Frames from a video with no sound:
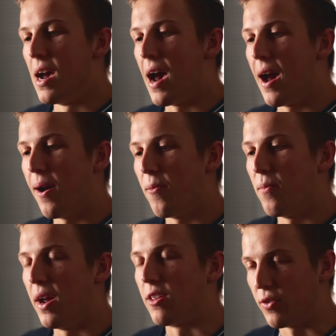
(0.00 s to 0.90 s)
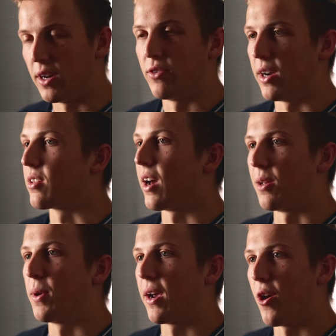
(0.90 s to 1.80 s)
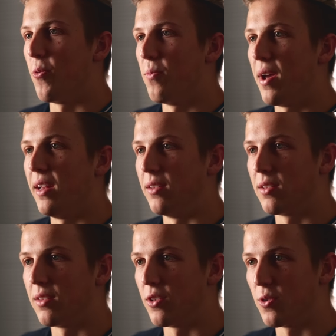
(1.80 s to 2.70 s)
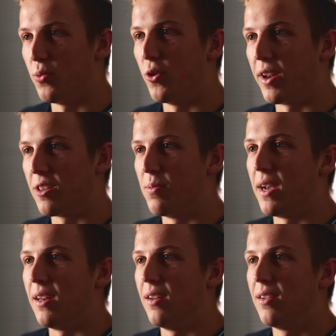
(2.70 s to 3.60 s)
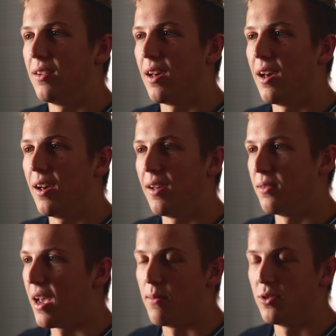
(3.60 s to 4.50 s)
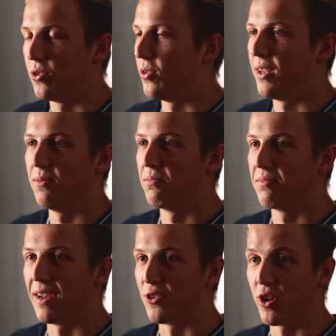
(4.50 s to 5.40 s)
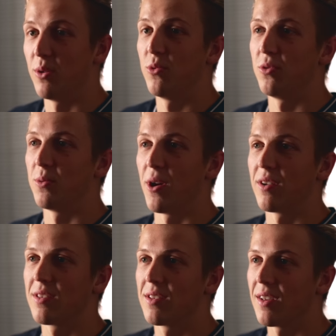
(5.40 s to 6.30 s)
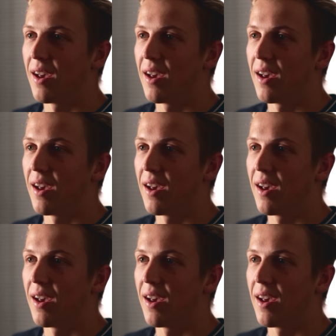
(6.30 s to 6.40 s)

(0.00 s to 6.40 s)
Um, it's very, very exciting back home, and the support has been uh, absolutely incredible, to be honest.